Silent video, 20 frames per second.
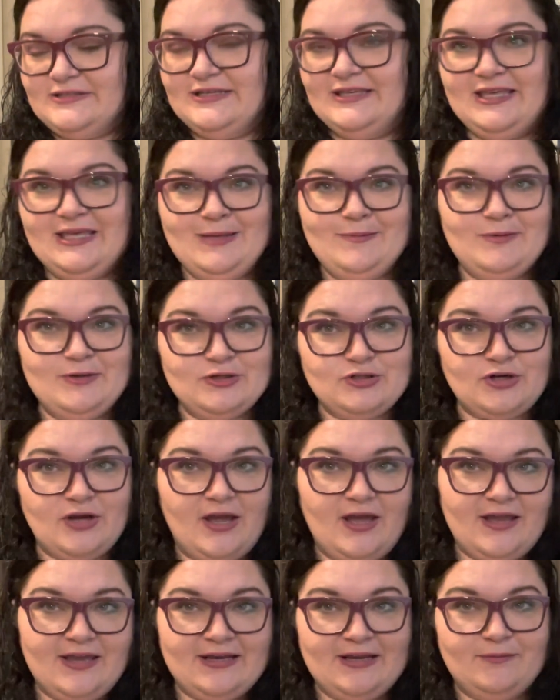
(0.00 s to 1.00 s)
and keeping
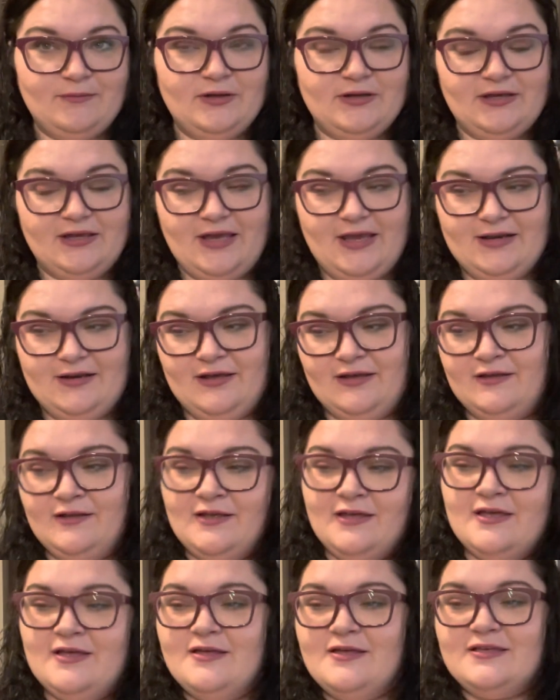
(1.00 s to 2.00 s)
track, and I'm going to kind of
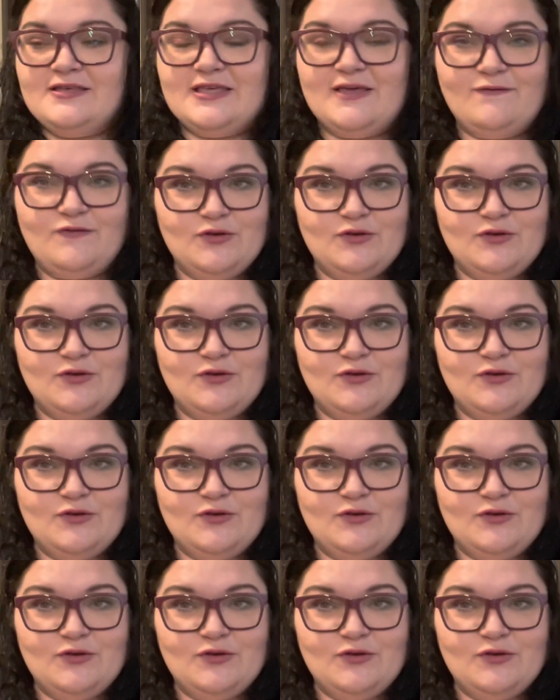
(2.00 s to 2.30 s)
give